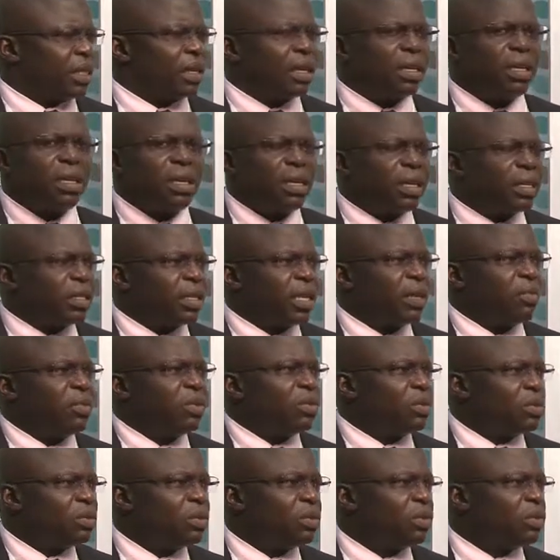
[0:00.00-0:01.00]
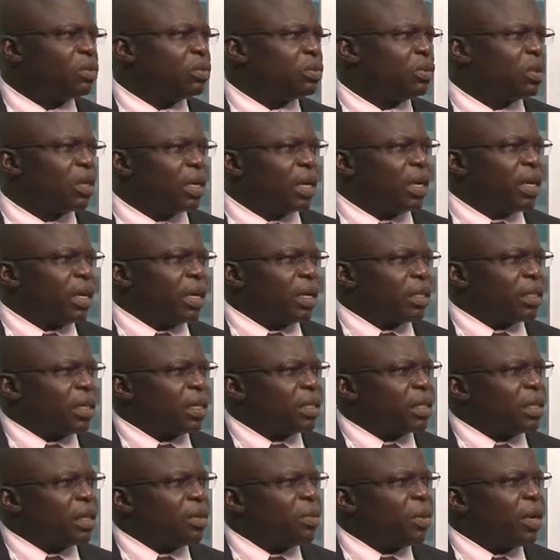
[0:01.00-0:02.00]
It's the same to
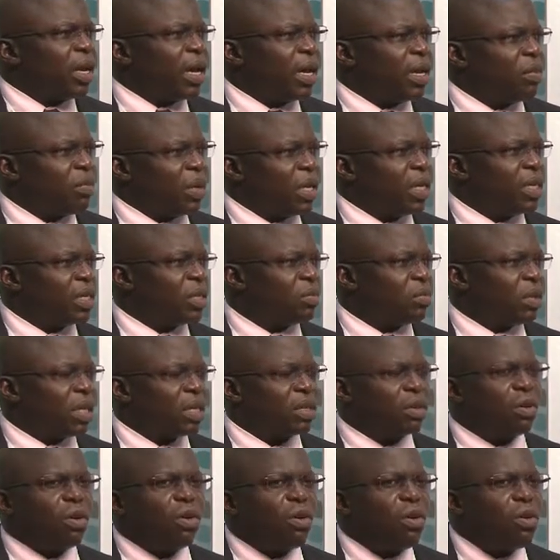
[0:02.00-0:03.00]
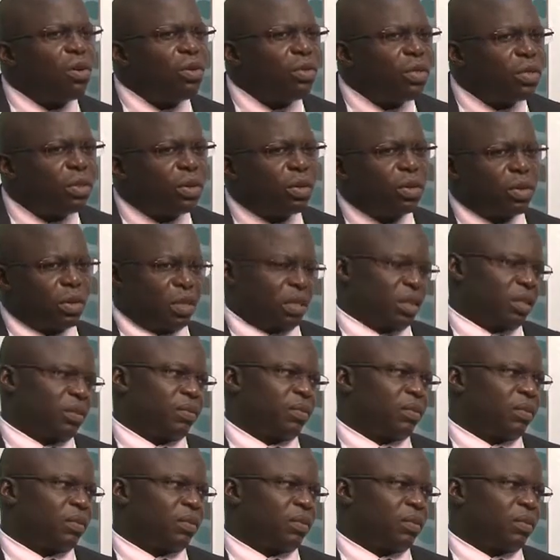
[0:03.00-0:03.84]
sustainable land management. All those